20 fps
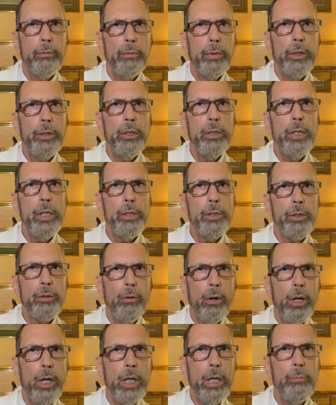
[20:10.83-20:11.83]
to
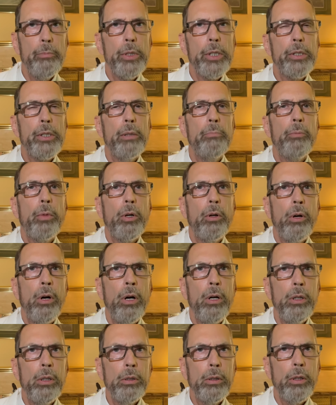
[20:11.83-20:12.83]
describe some
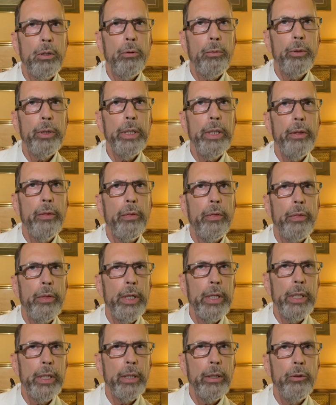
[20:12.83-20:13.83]
concrete
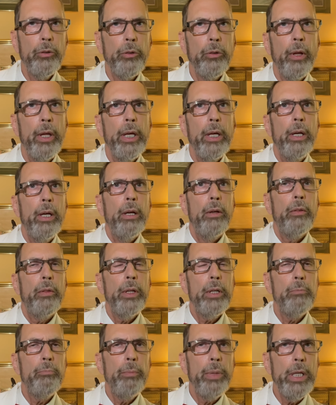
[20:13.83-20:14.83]
things
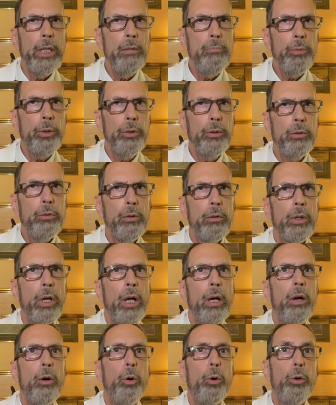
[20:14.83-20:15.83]
that people
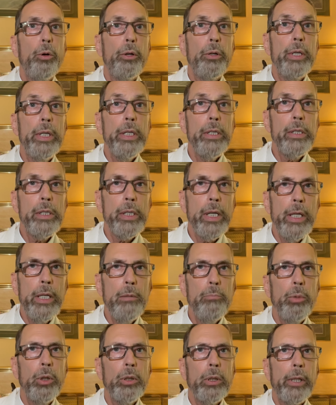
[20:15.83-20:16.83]
who are
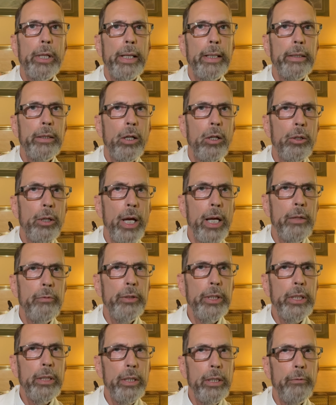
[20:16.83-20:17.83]
disabled and are
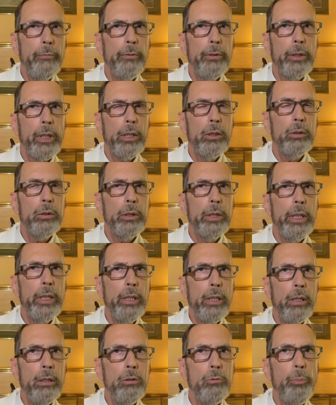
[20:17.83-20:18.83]
having difficulty
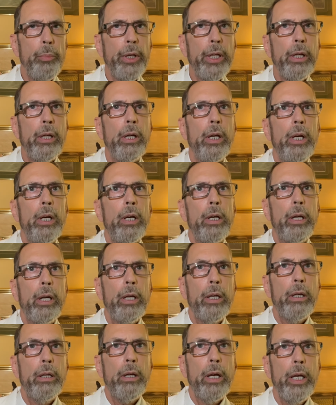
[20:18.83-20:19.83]
coping
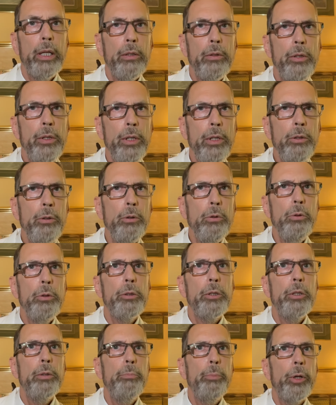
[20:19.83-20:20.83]
can do
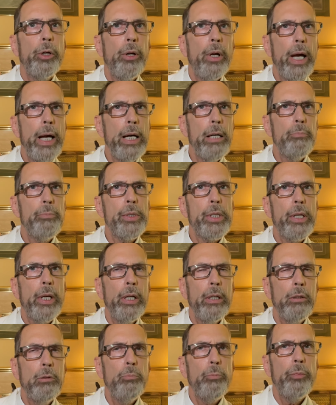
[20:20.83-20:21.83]
to perhaps
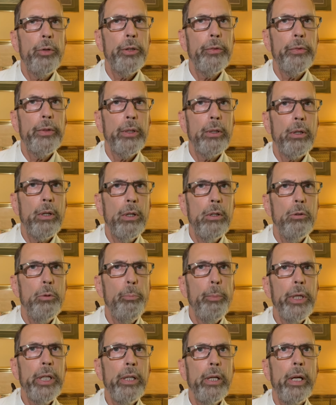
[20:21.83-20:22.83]
help with their
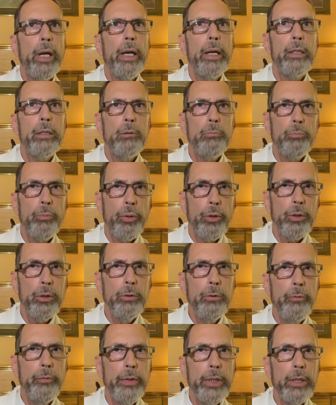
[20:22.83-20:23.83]
coping and
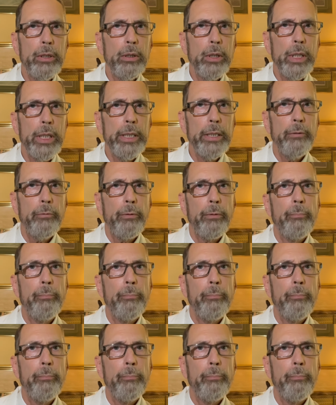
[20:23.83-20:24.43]
improve their life.